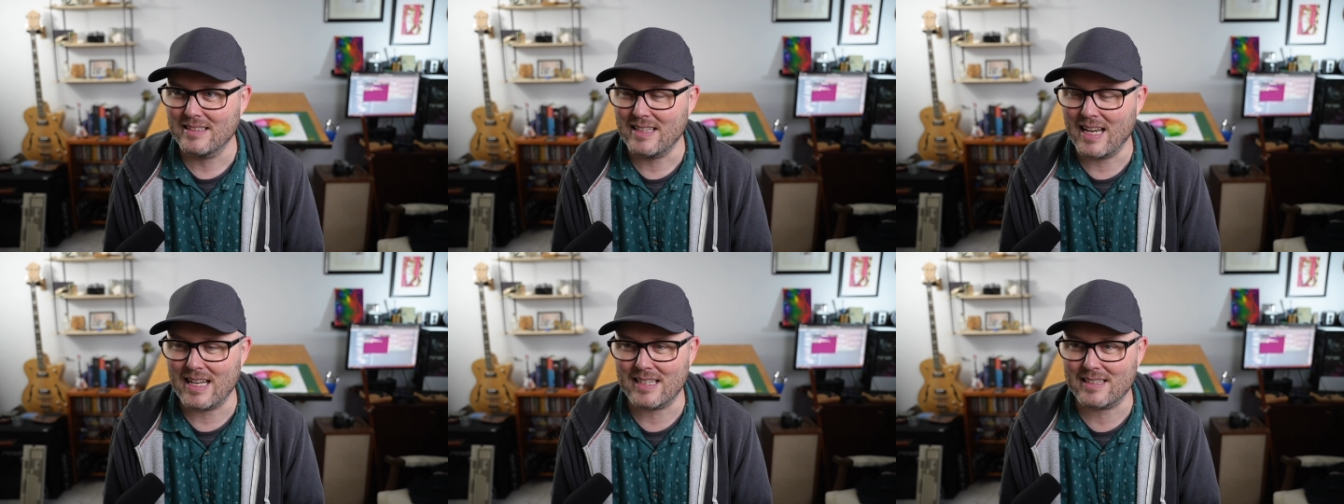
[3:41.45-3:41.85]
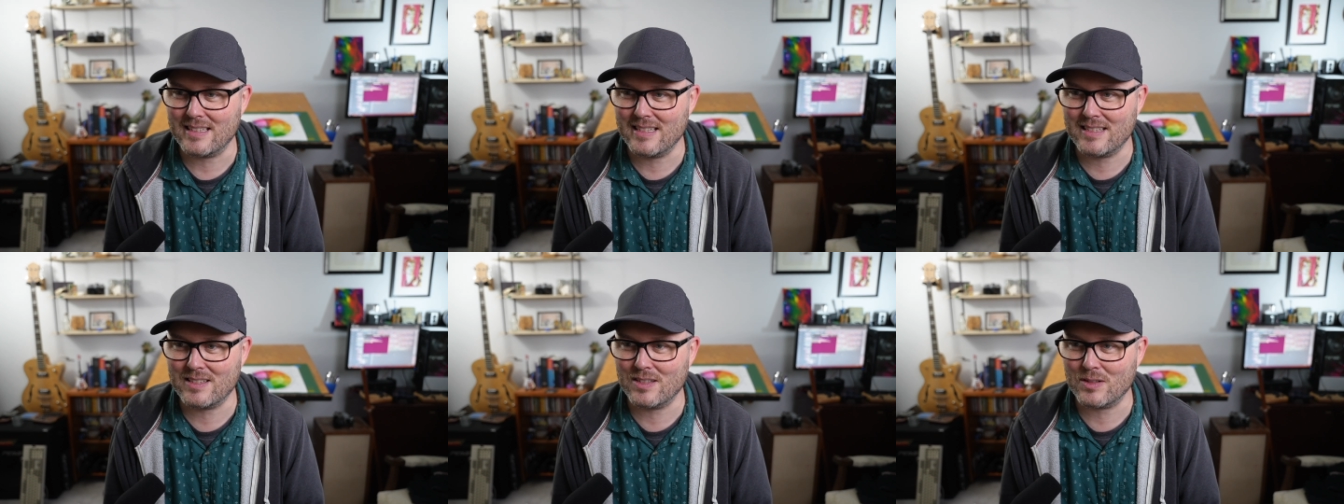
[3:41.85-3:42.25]
yeah,
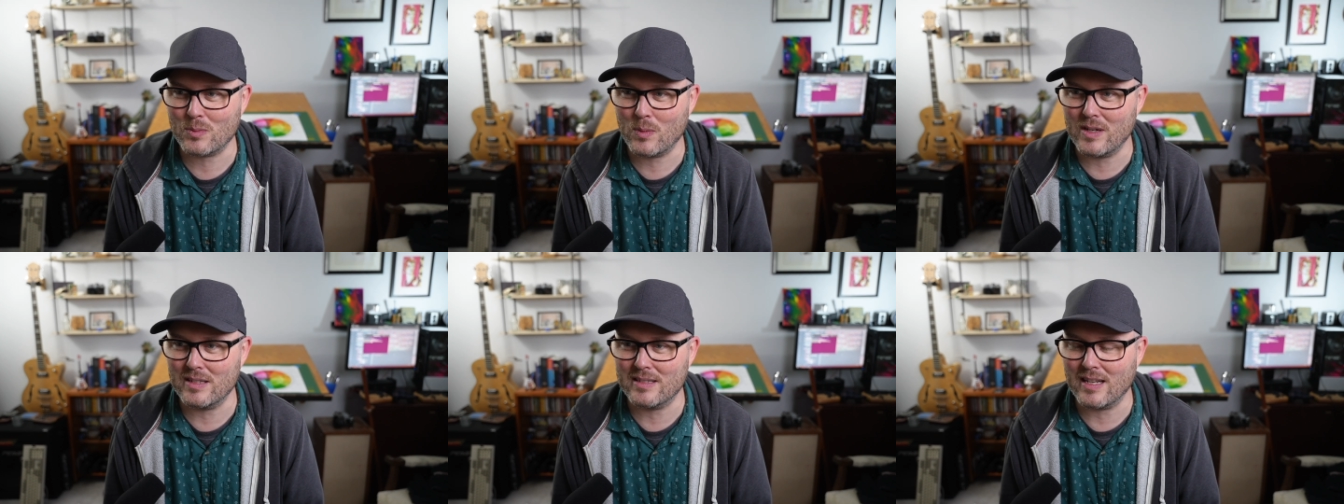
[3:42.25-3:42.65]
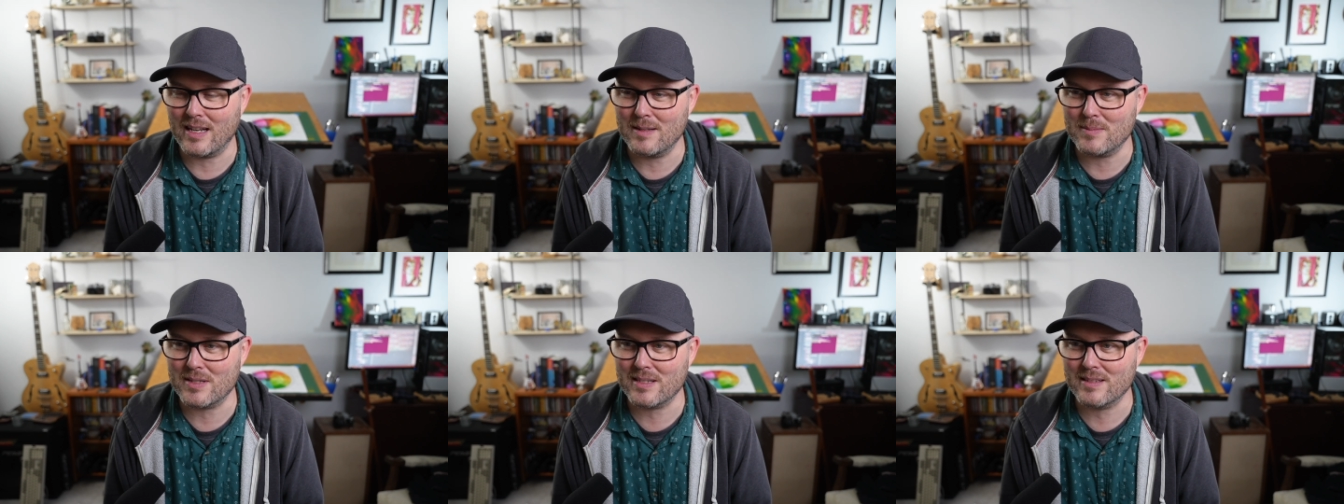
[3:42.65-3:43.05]
it's just weird
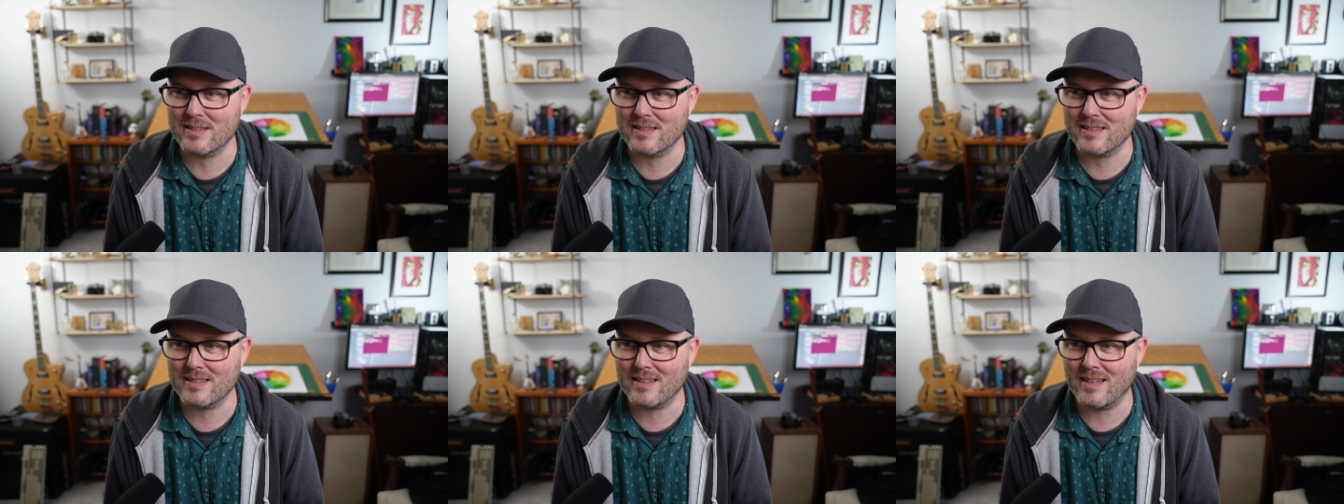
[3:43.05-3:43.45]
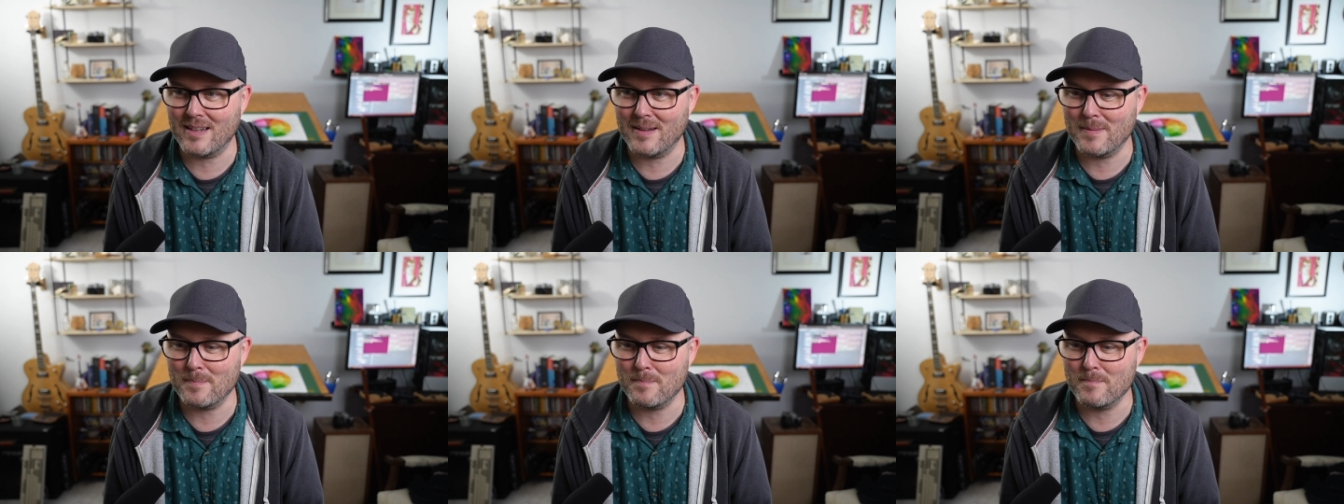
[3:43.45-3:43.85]
times.
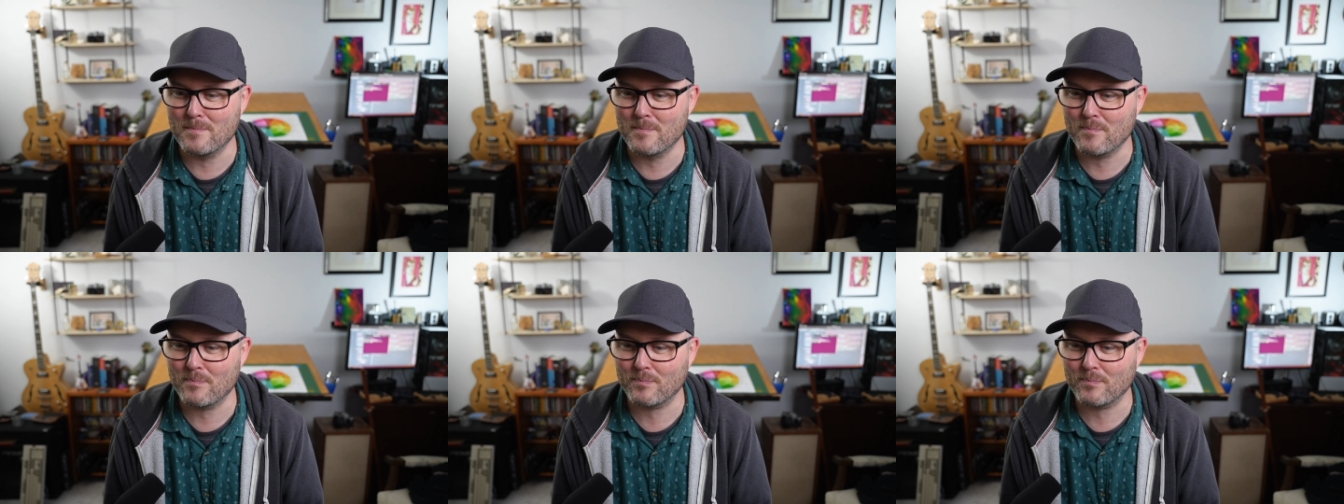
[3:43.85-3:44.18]
Um,